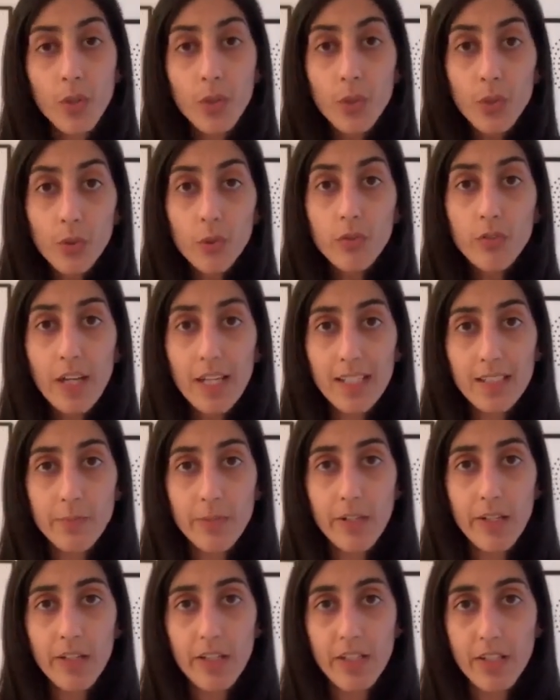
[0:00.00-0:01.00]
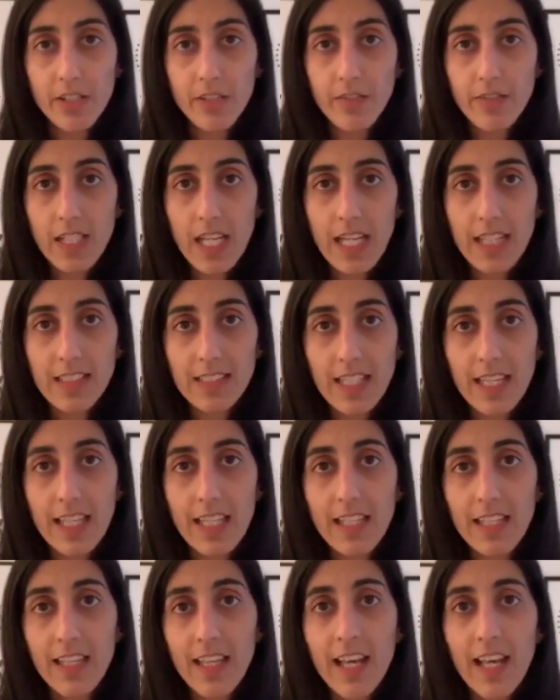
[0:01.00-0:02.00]
your experience of
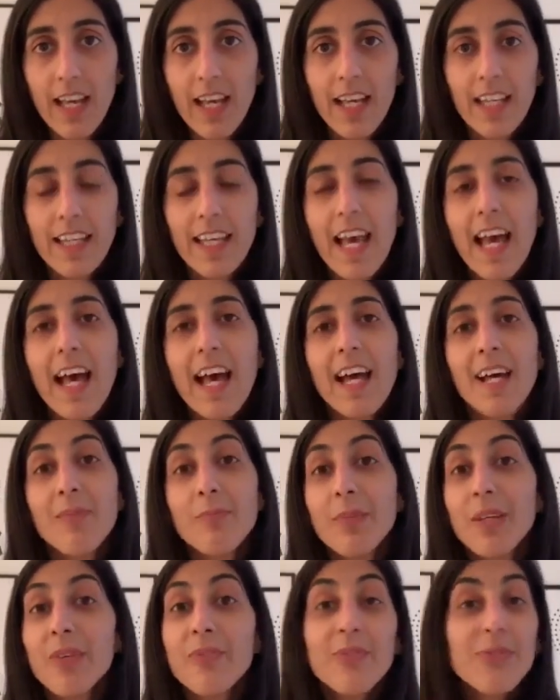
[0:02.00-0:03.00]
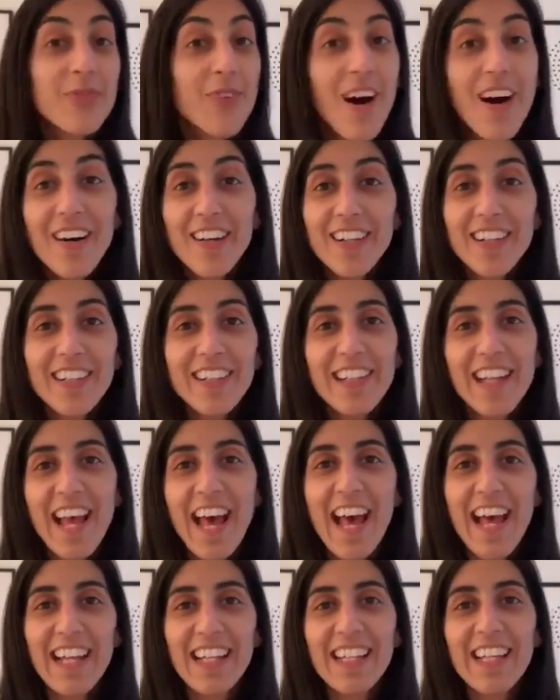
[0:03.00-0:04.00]
dating can be fun
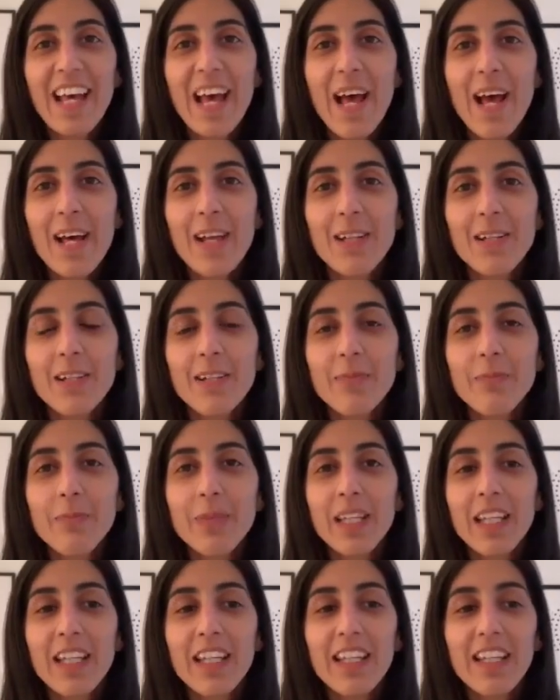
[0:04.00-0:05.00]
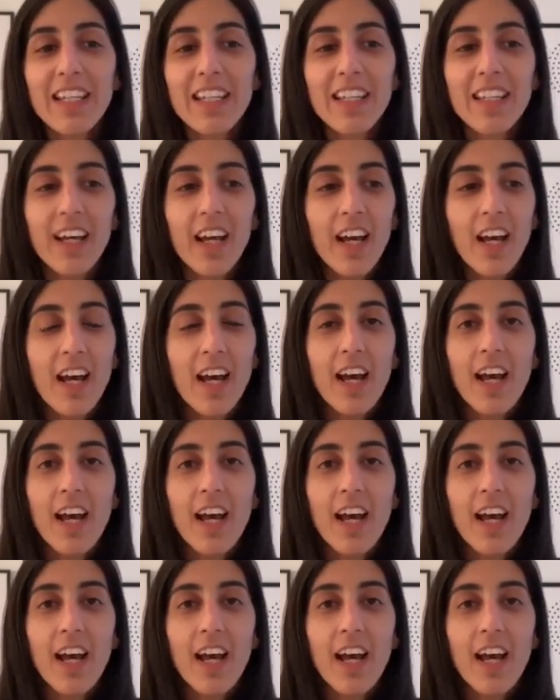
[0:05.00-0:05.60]
and can be